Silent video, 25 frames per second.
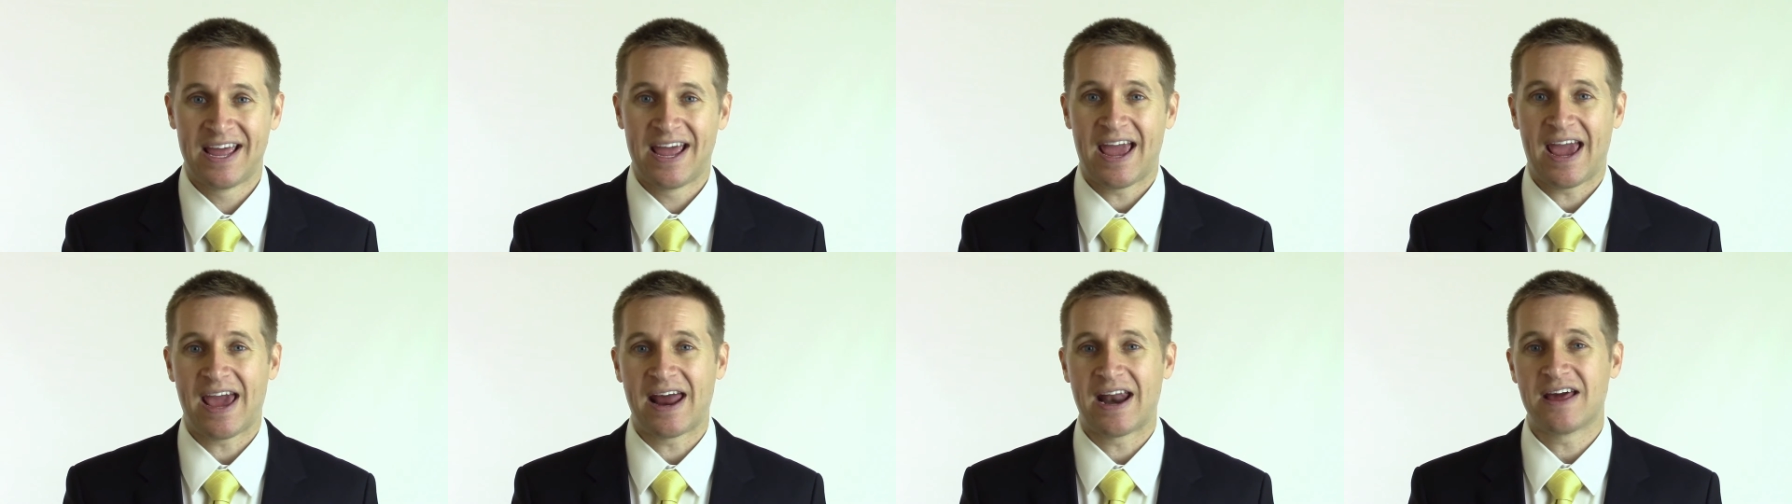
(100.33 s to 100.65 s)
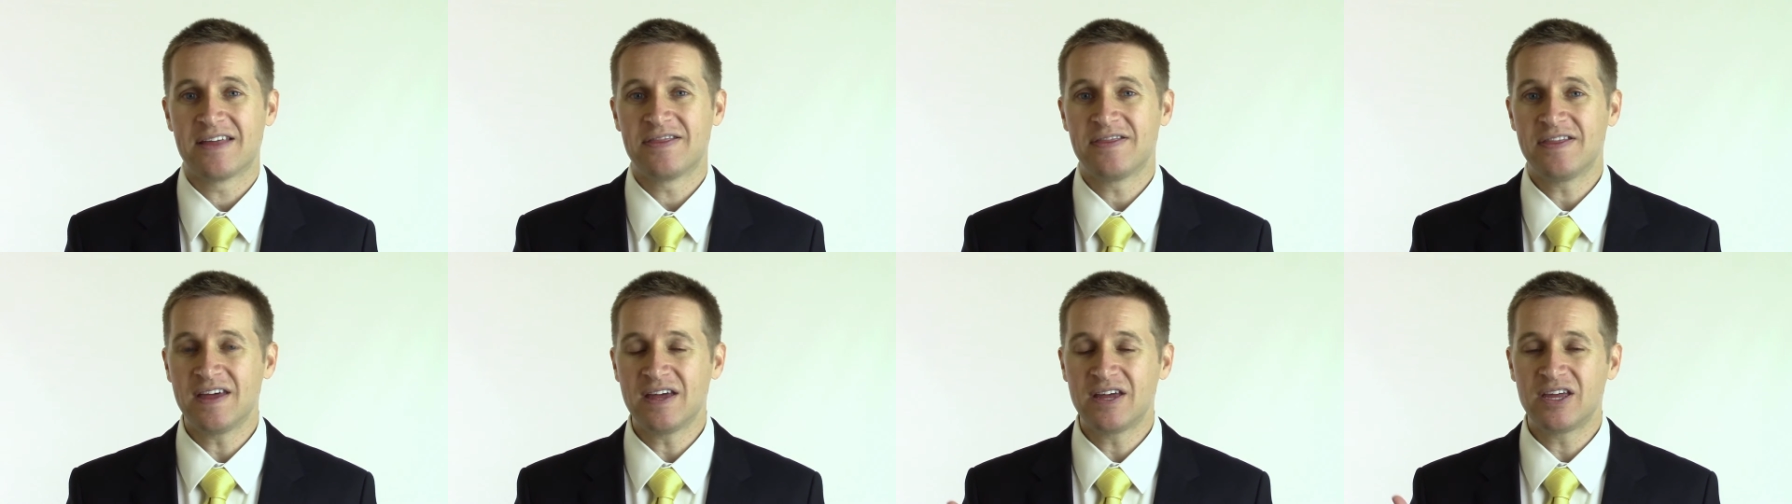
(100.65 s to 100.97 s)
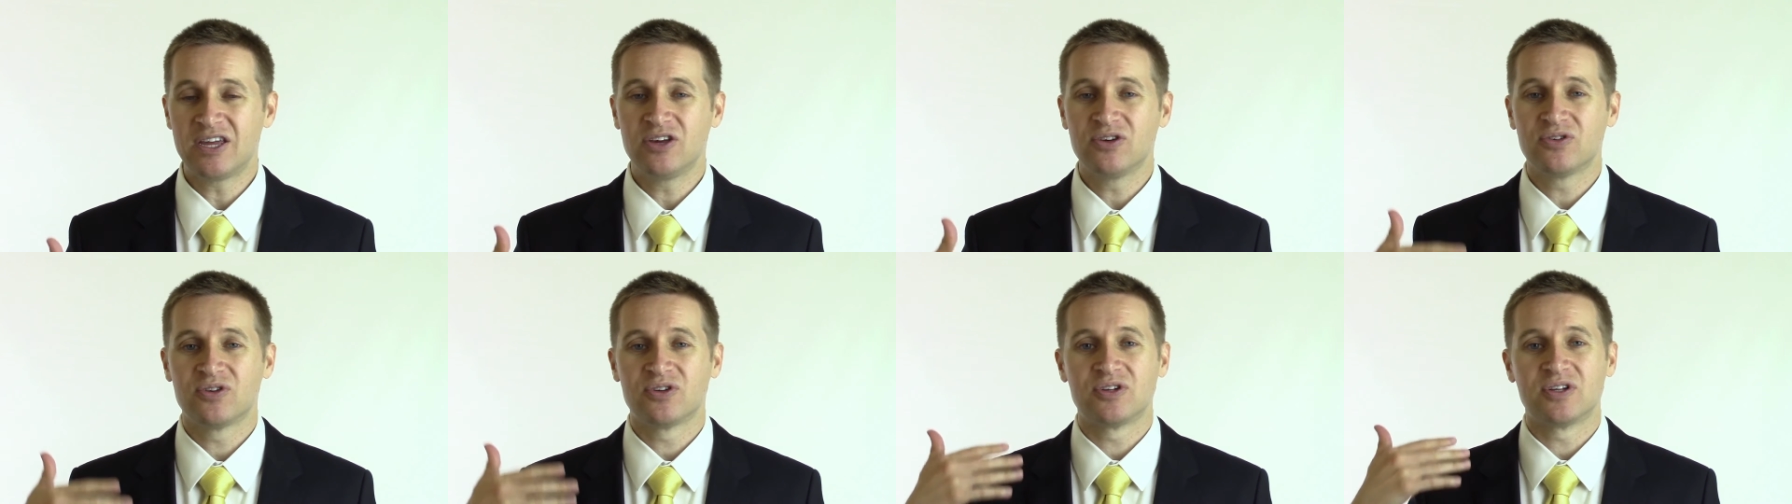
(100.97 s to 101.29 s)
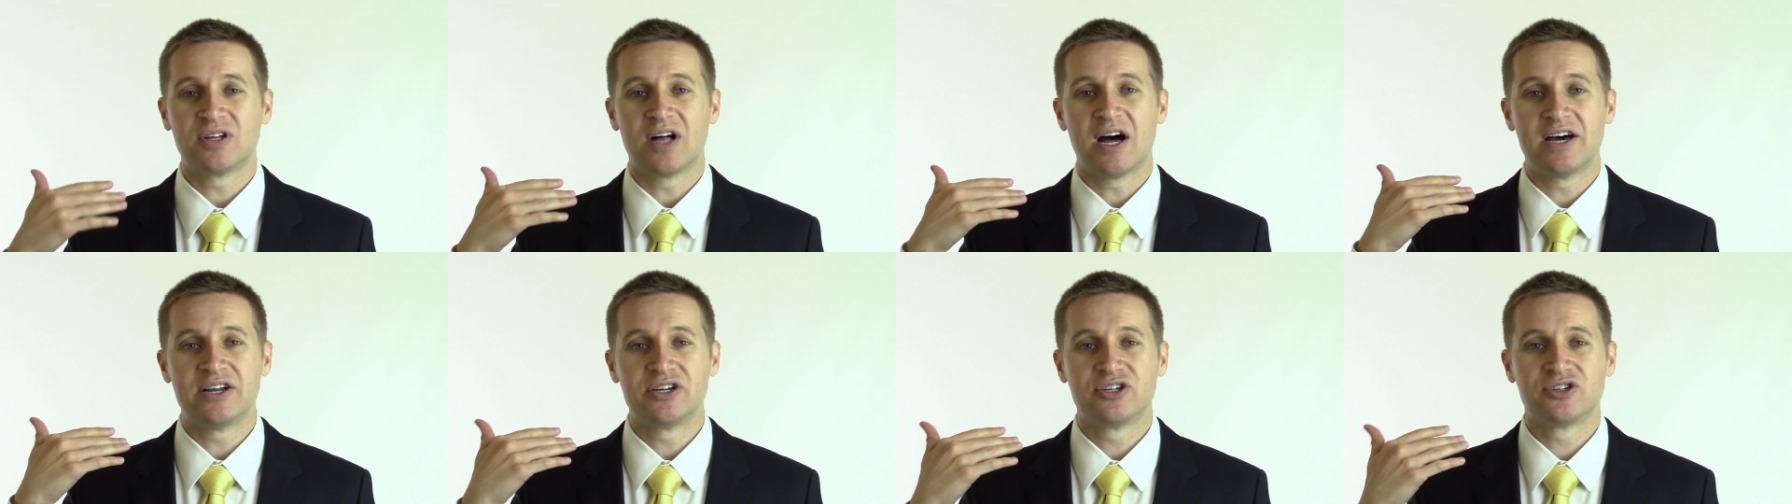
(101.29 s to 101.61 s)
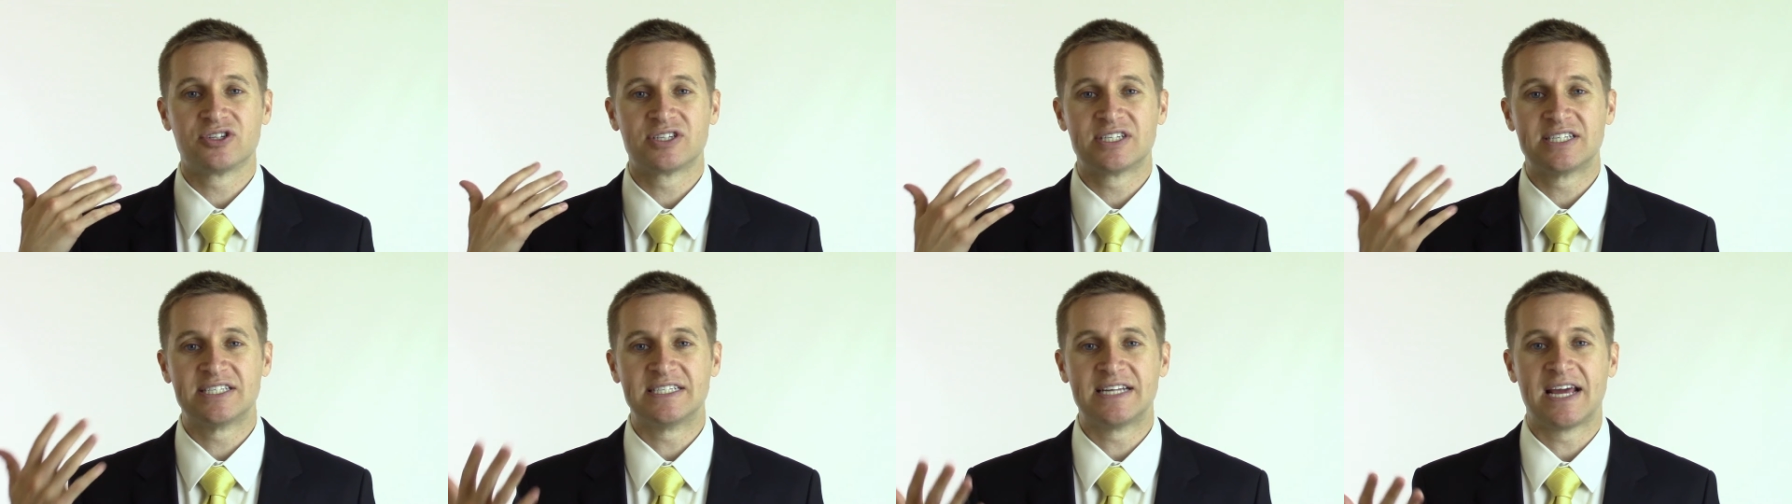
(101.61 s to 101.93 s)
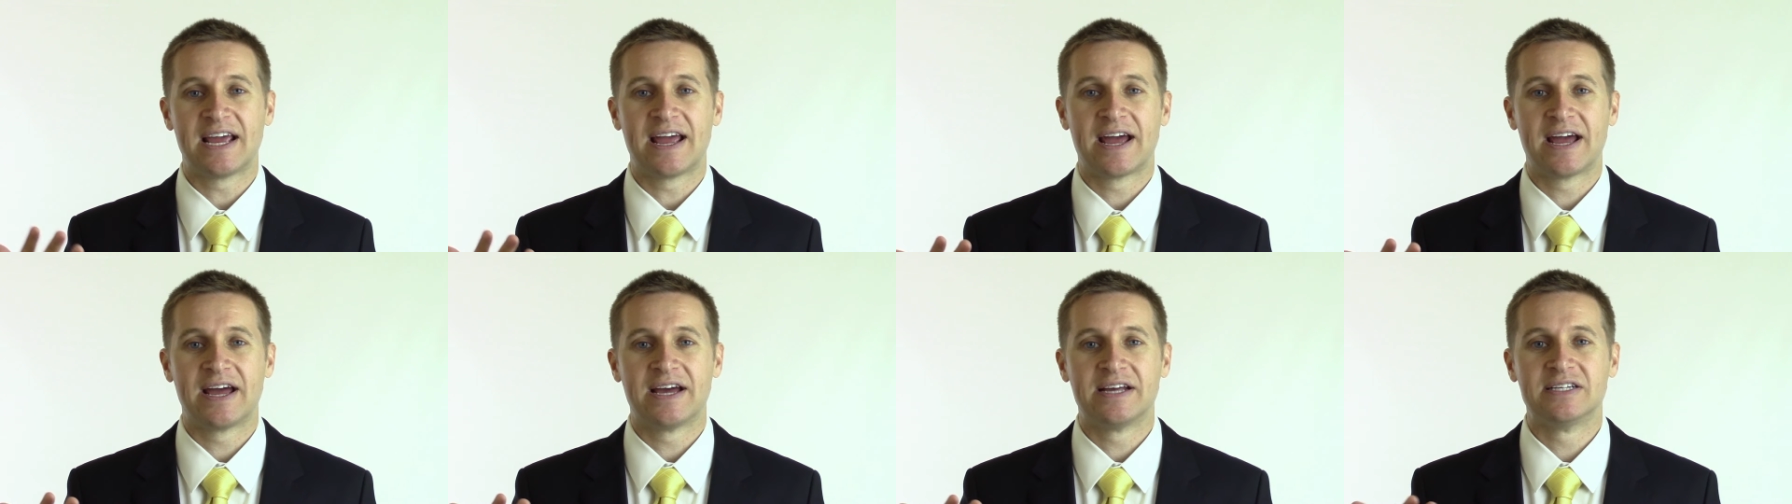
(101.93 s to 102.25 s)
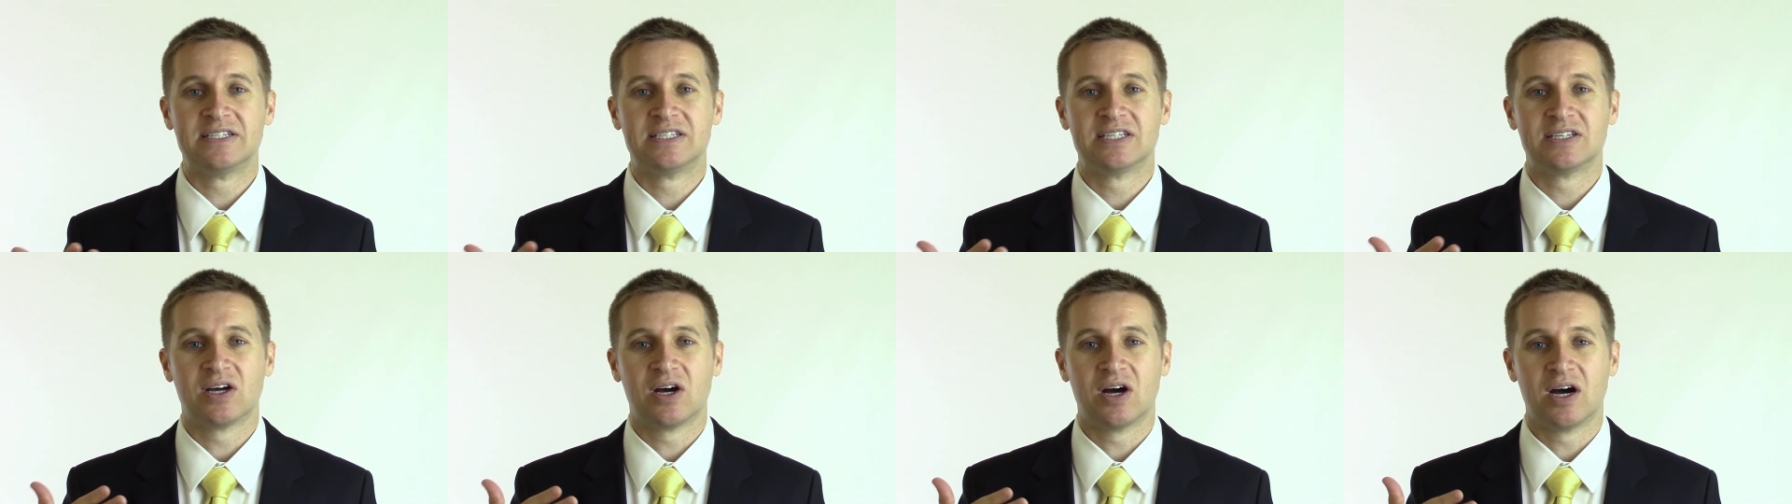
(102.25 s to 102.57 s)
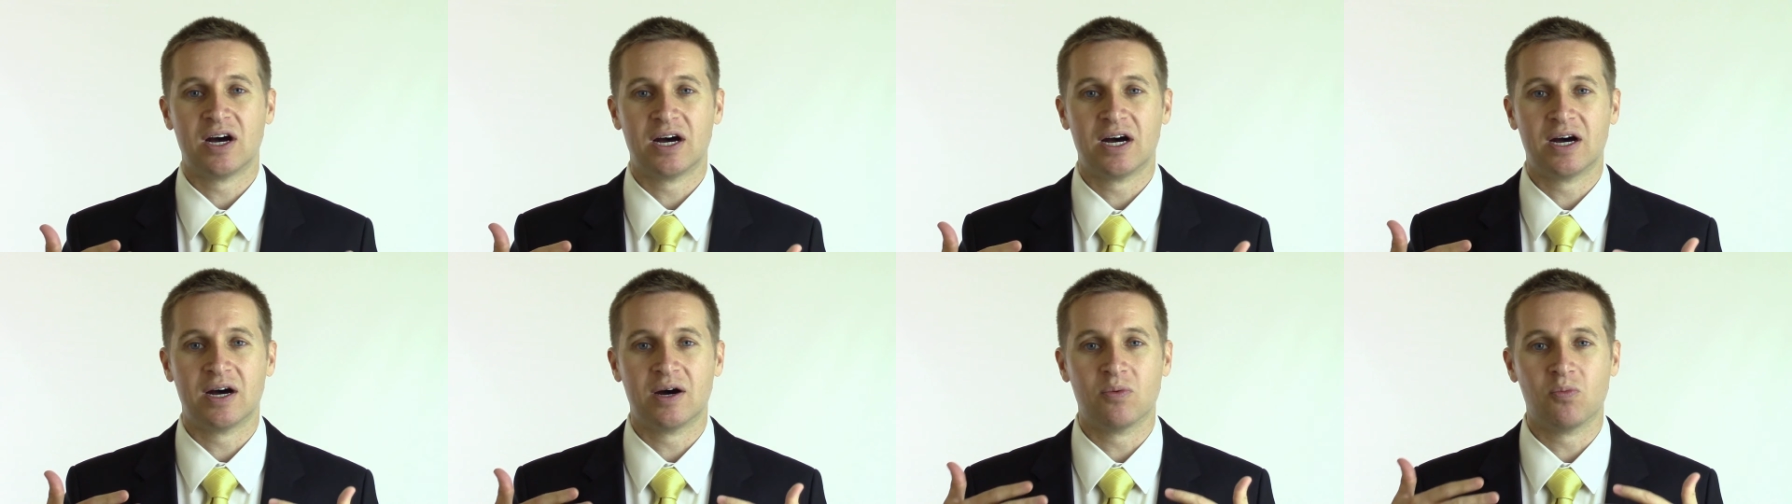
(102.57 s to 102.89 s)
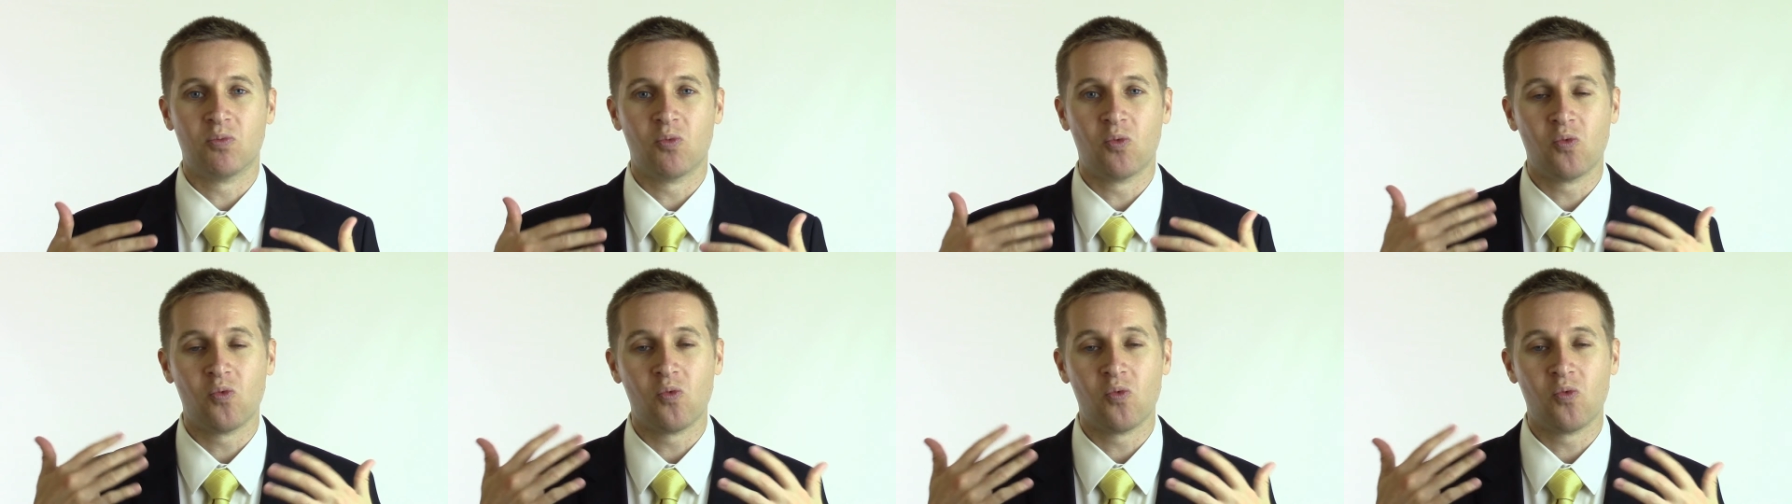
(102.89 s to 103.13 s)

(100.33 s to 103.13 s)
And I think you'll understand uh,